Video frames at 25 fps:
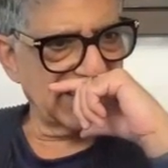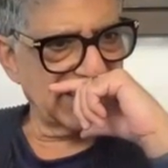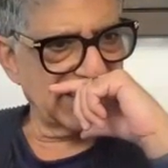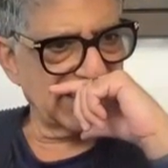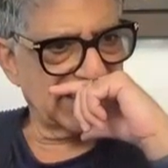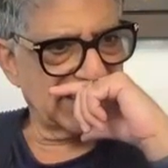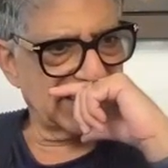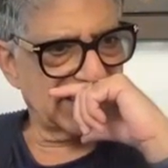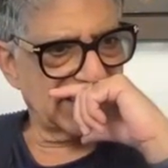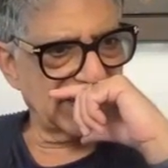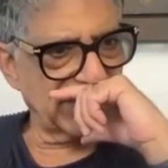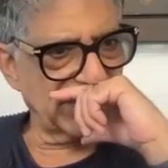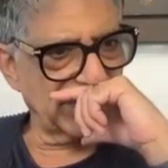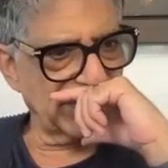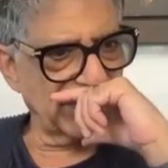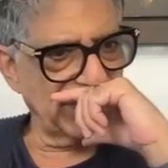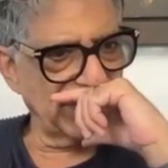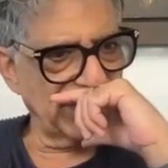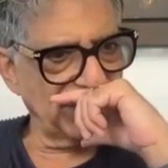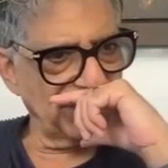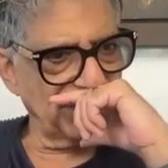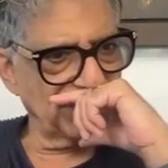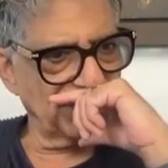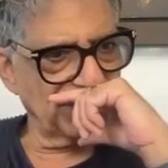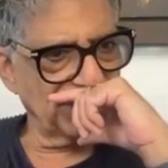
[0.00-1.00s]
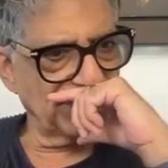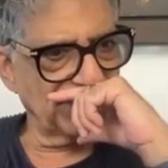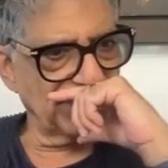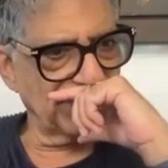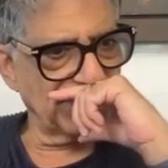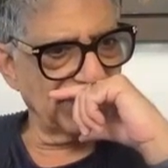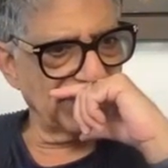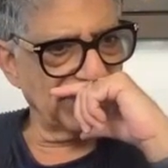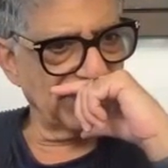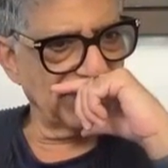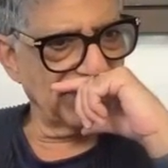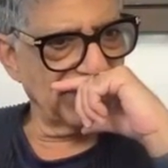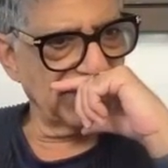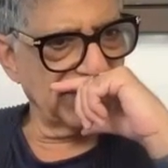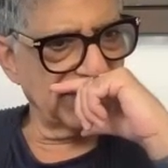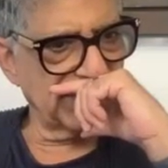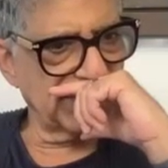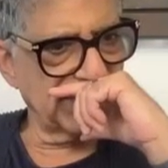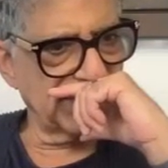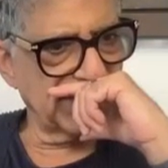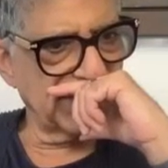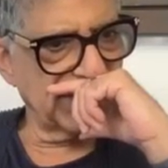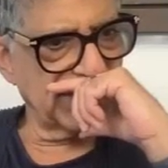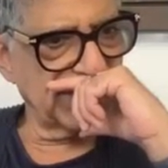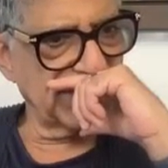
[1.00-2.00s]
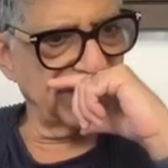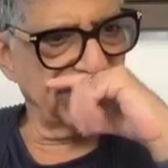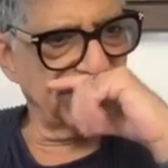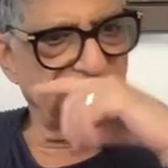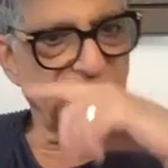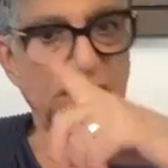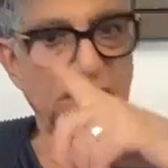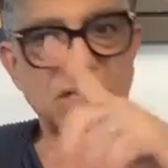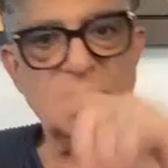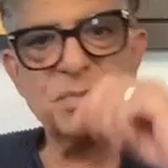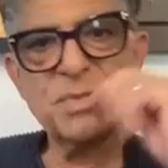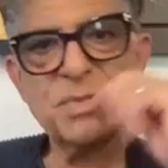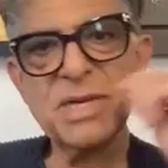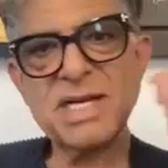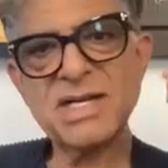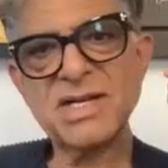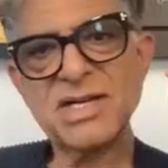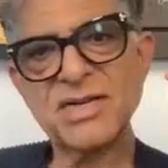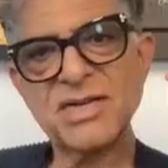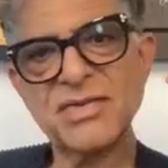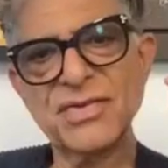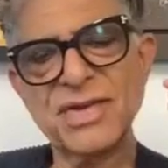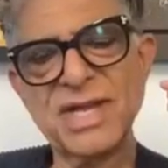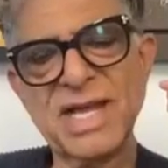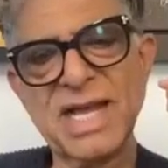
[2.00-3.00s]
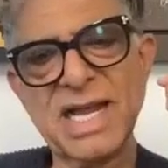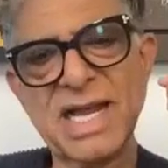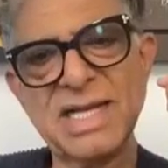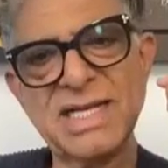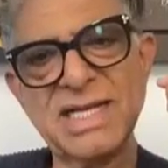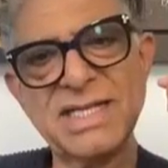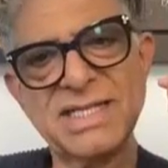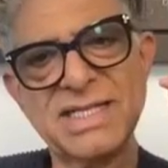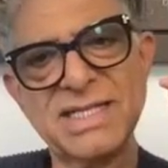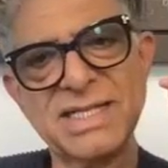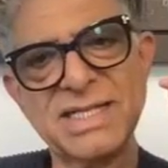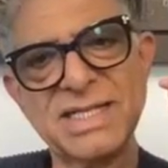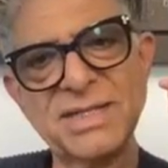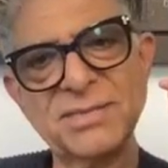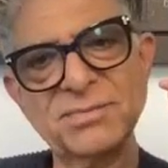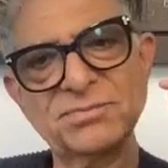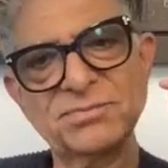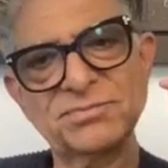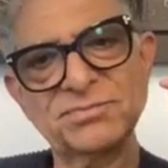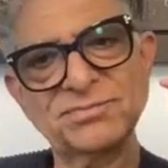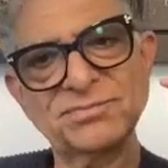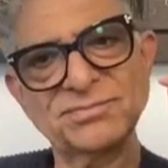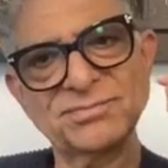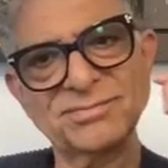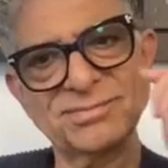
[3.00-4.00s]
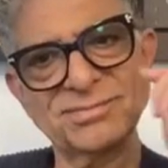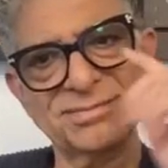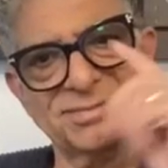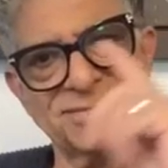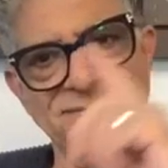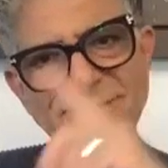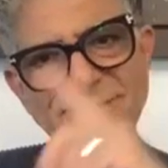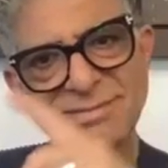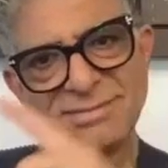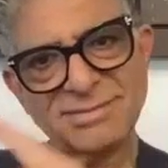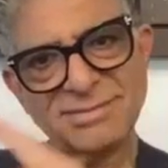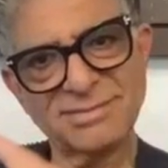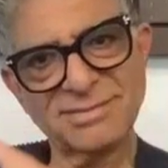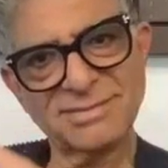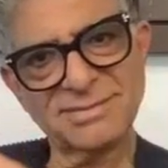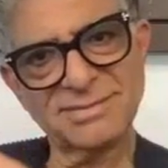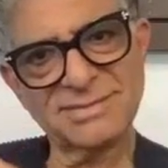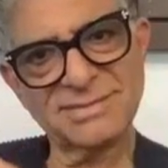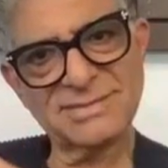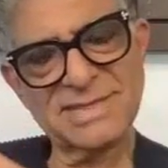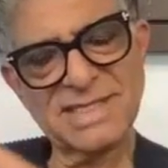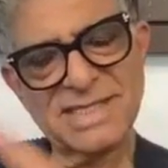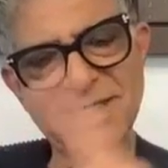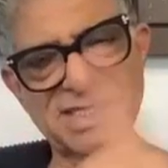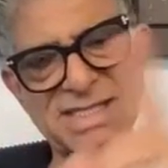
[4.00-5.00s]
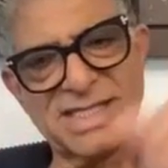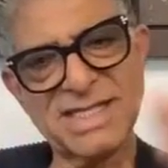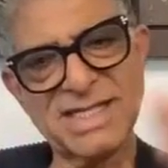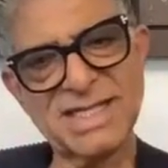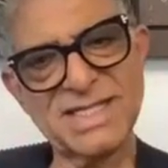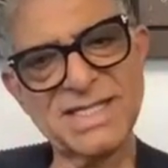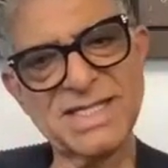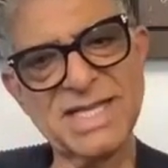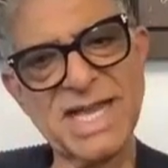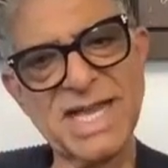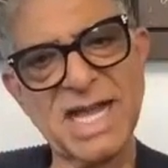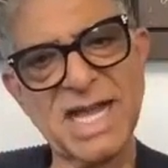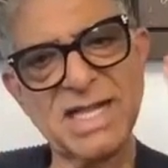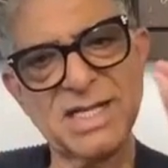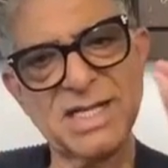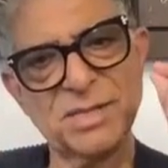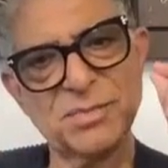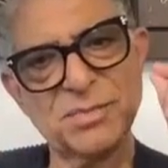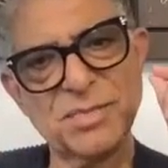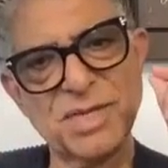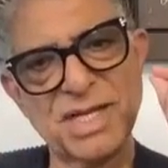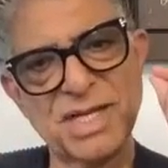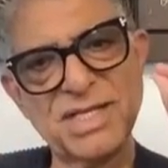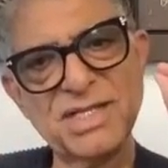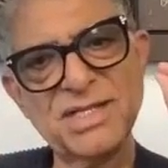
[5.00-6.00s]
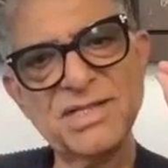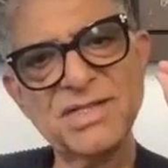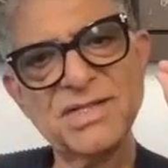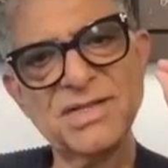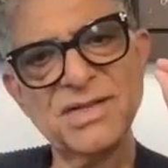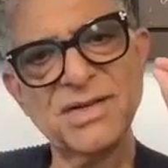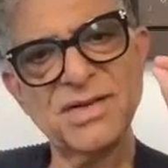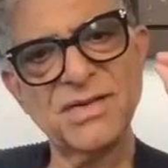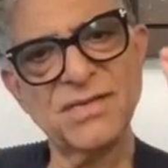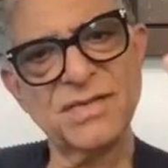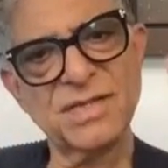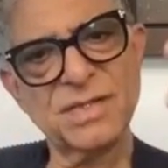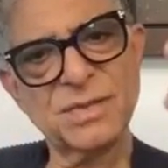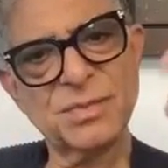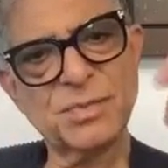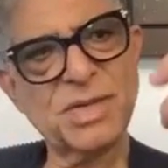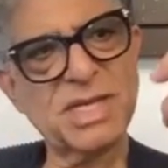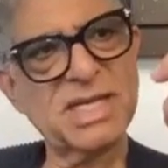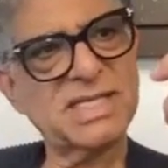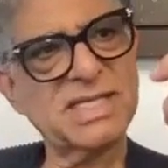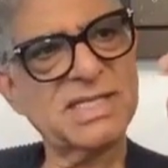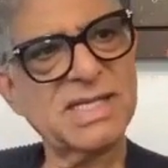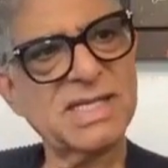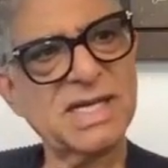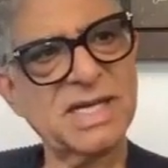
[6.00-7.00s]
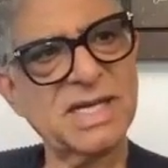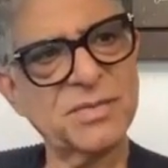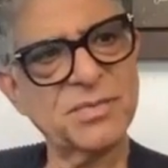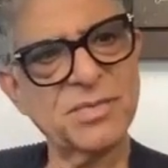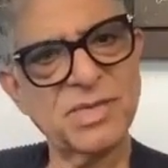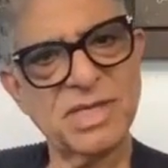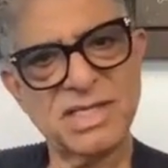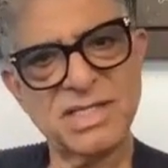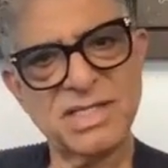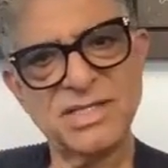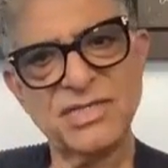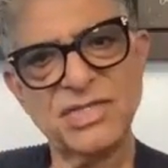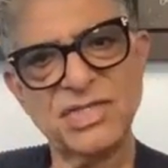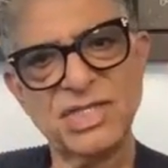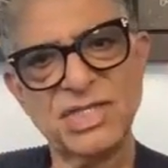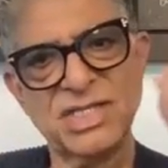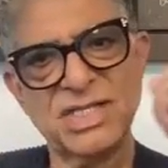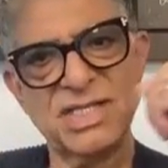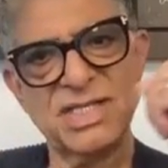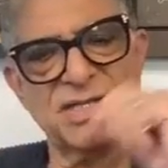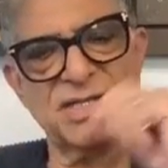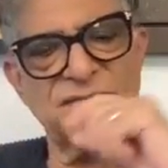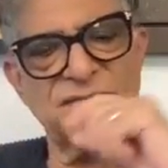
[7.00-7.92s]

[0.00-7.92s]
So, a fundamental reality is the entanglement of space-time, energy,